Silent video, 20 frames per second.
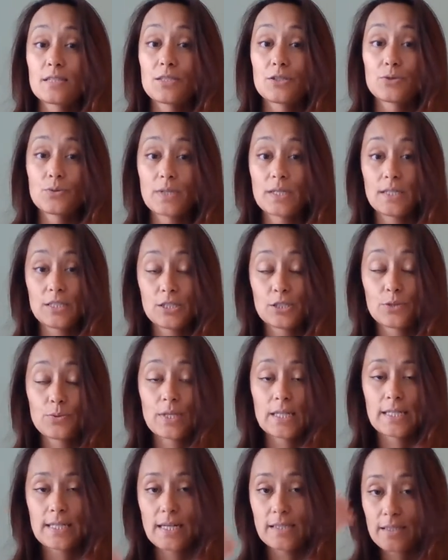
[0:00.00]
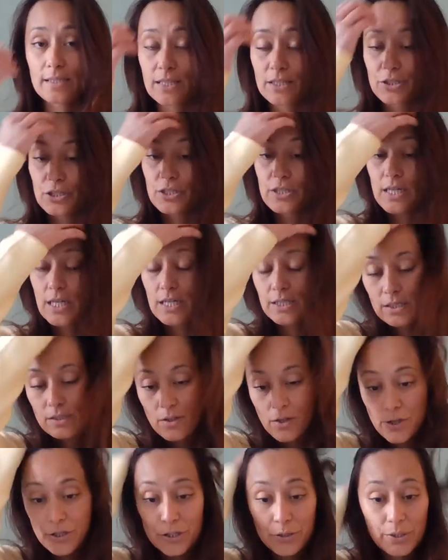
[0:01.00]
It's a really nice exercise,
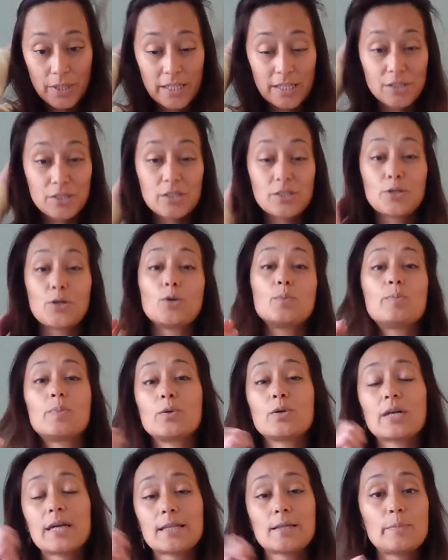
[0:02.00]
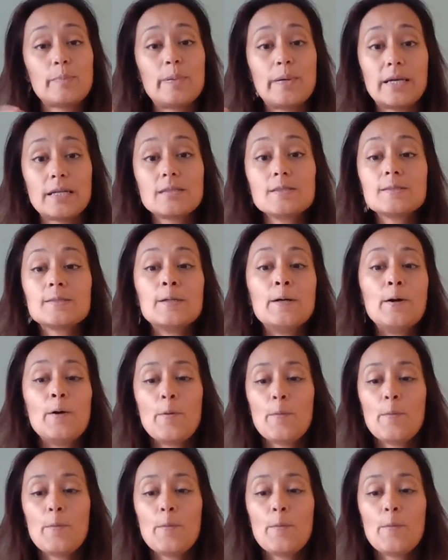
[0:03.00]
and all you need is a notebook and a pen,